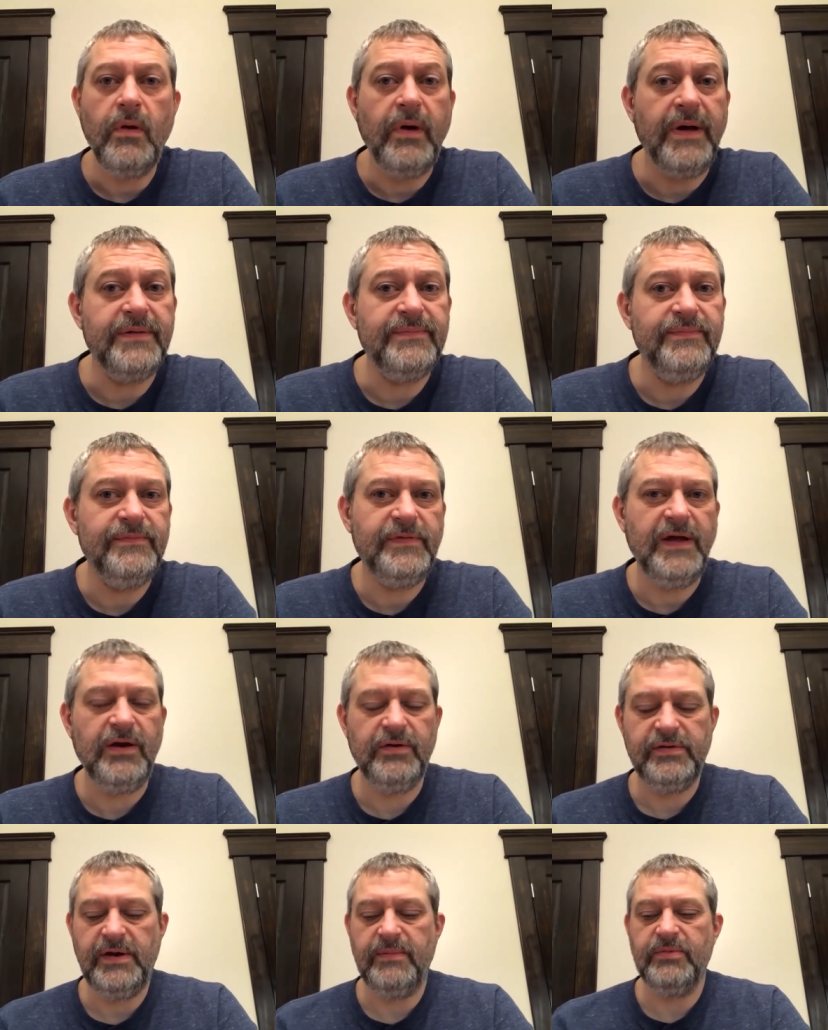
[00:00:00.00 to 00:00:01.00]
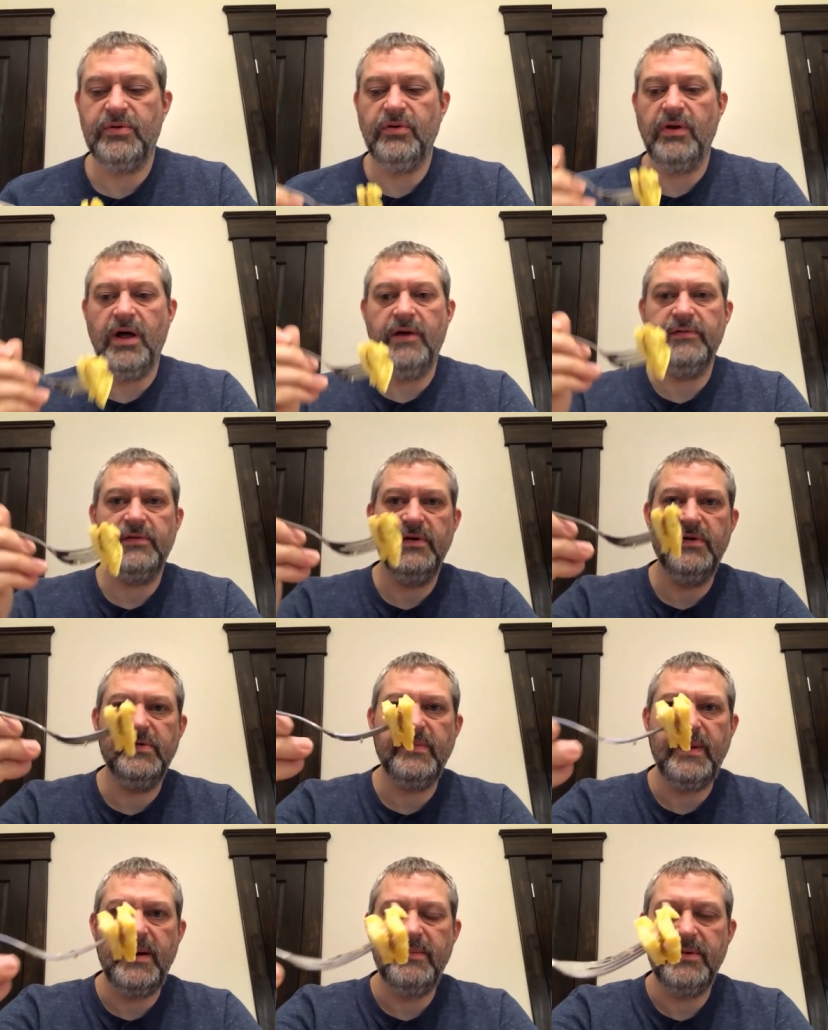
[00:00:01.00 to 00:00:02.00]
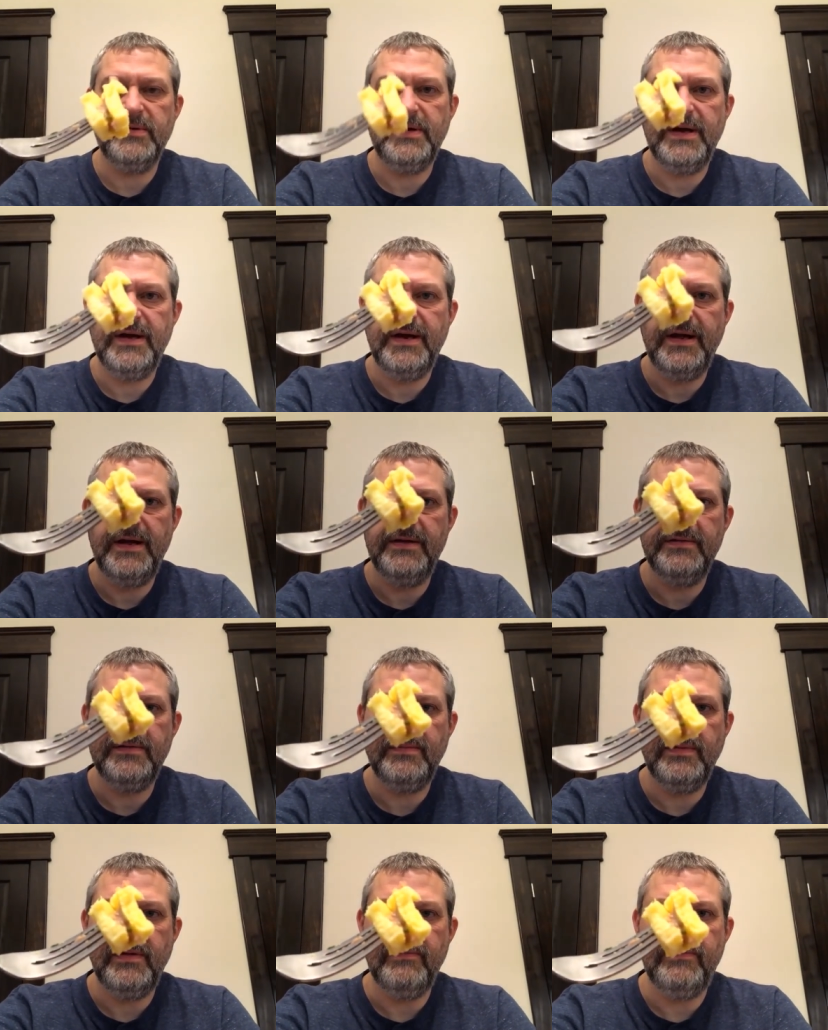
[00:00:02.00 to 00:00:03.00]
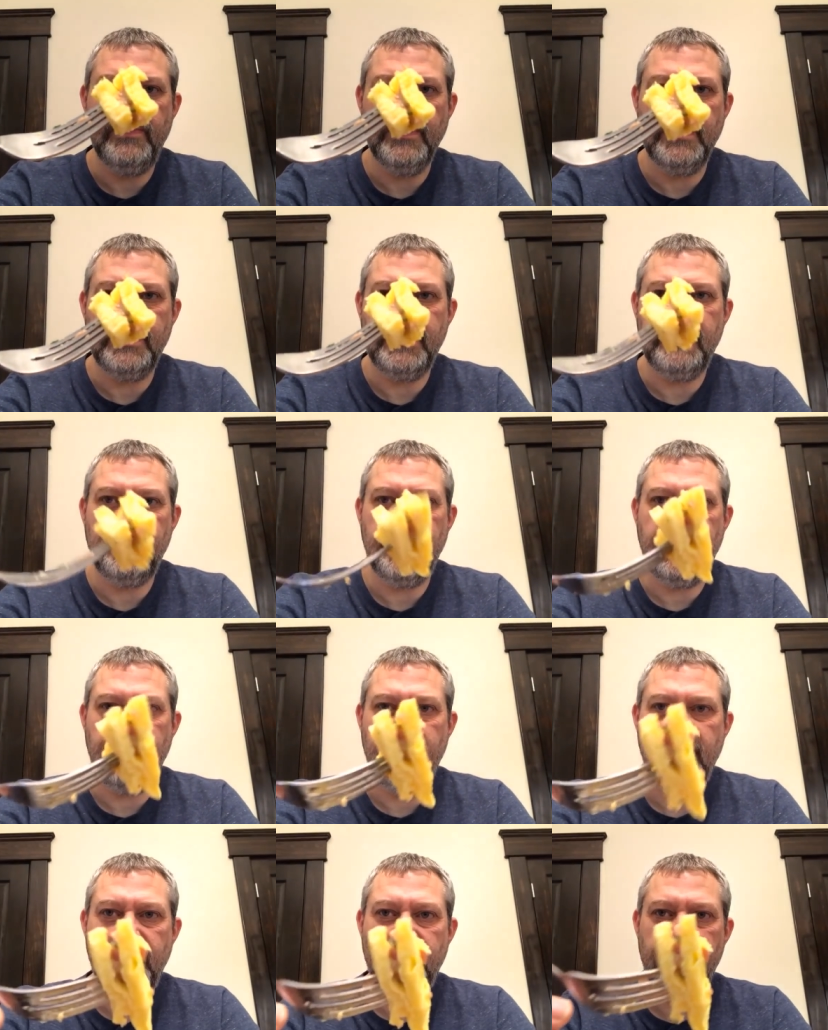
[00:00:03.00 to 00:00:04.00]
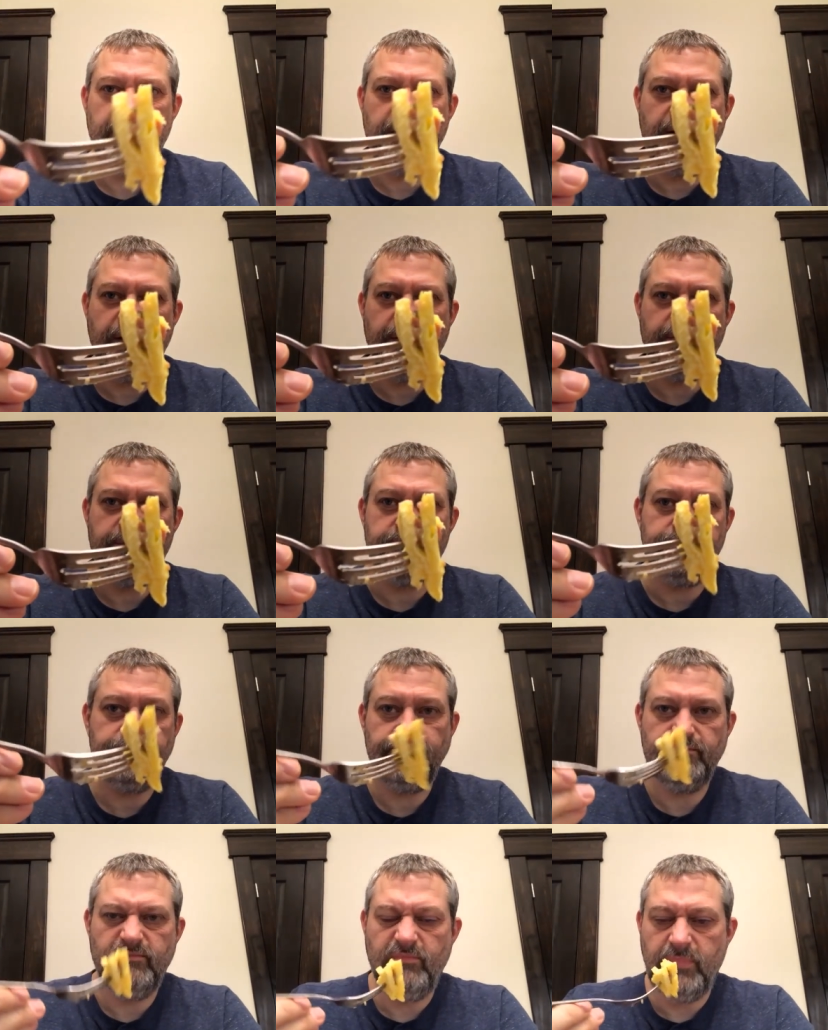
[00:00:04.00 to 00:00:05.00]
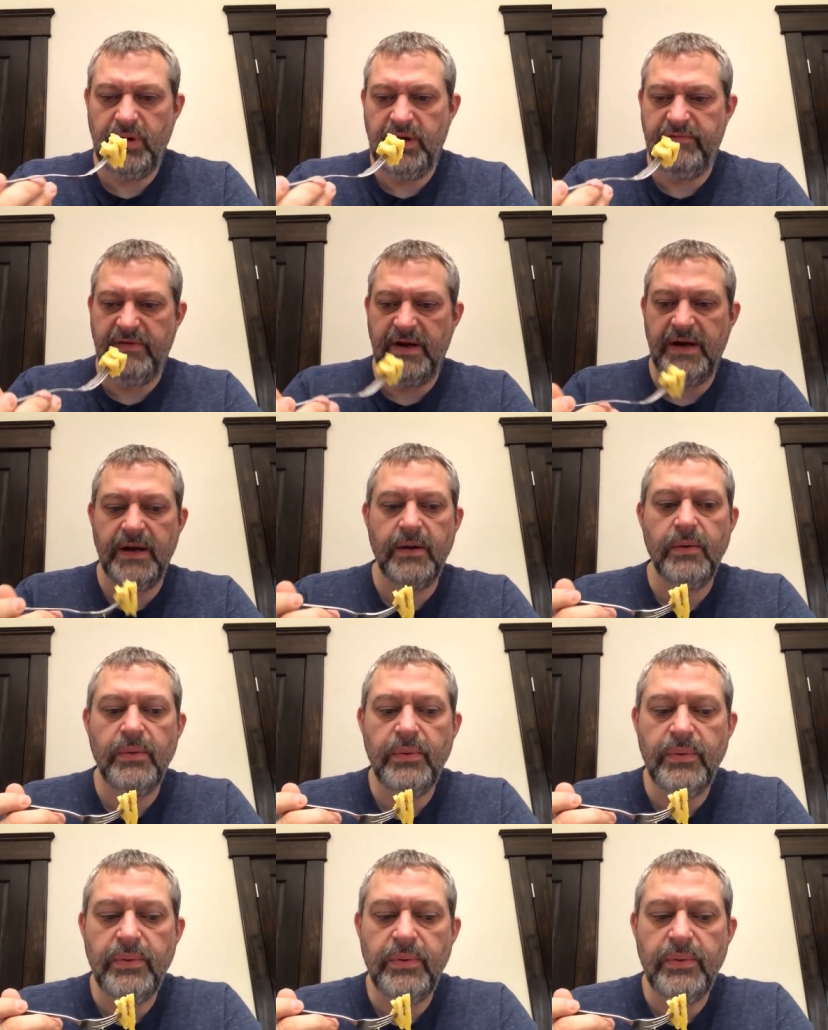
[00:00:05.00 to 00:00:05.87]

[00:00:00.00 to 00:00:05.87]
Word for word: Okay, it's had a little time to cool off, so here's the bite I'm going to take. It has some of that filling in there and plenty of egg.